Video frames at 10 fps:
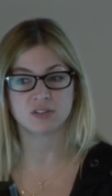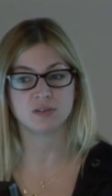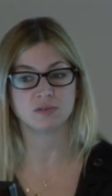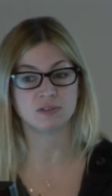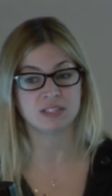
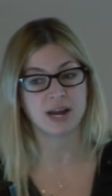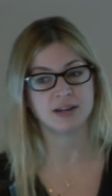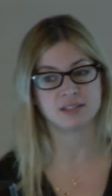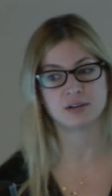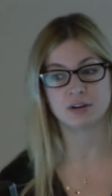to the
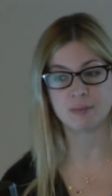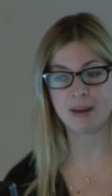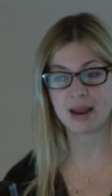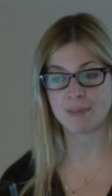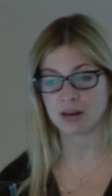tenants that are gonna
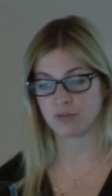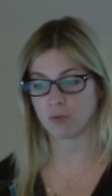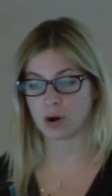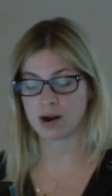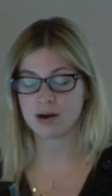pay money
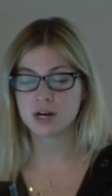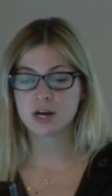for it.